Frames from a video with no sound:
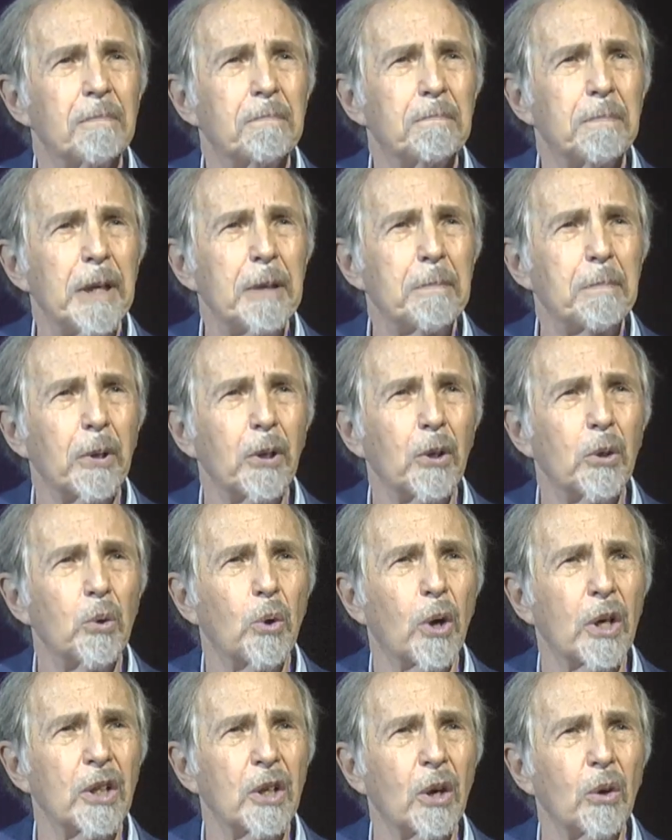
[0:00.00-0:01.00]
people who
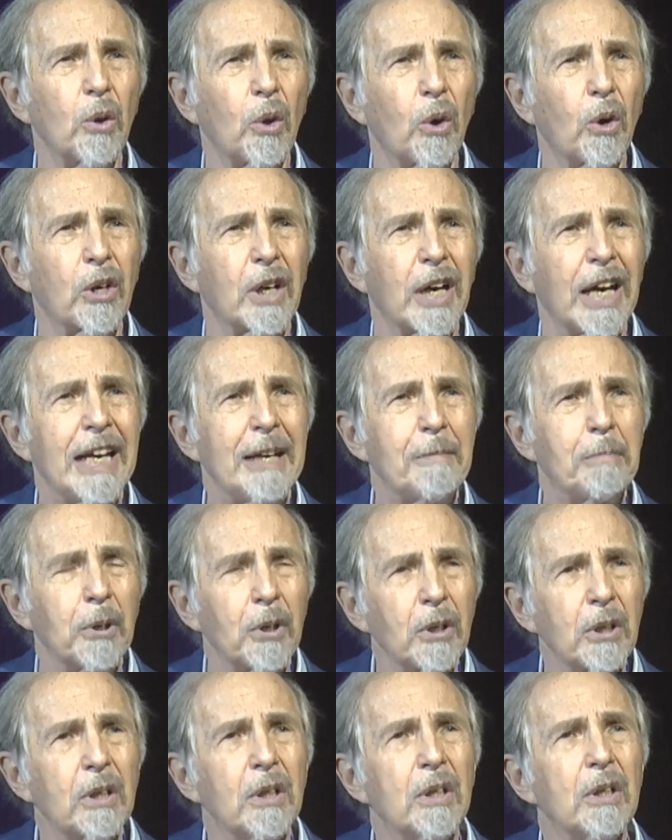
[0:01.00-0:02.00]
are no longer
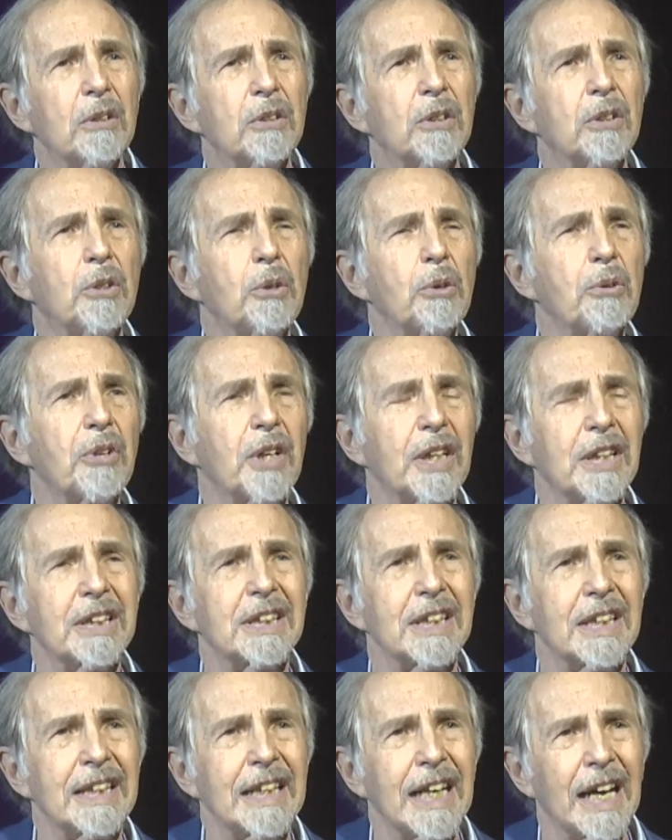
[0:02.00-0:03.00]
able to do things
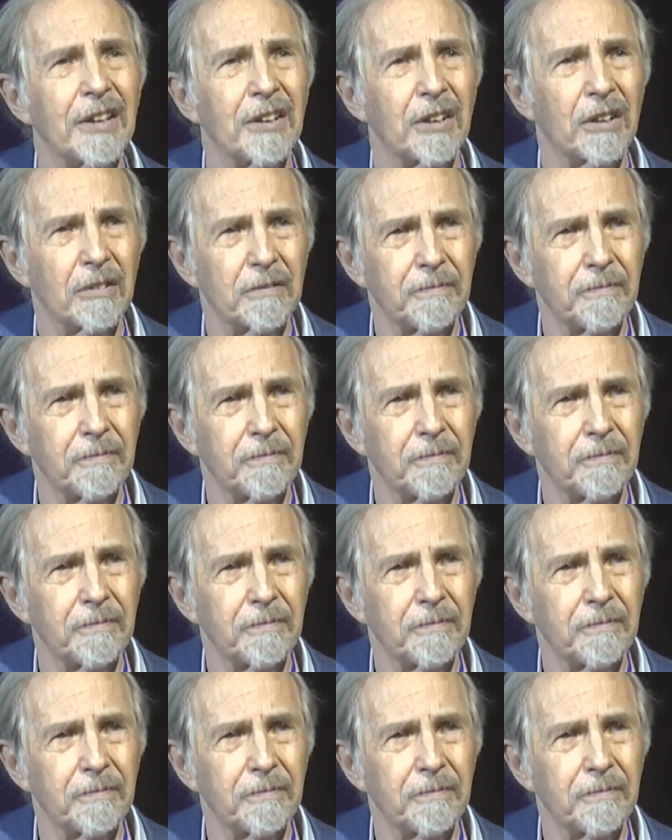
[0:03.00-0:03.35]
together.